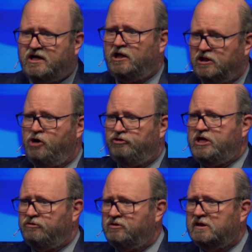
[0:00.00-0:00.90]

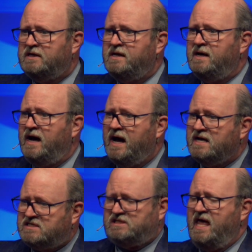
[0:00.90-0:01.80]
colonial
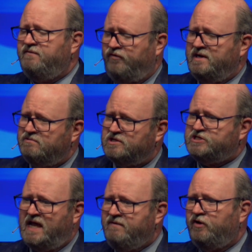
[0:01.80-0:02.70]
slavery, the
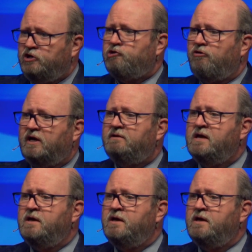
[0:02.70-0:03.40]
slavery during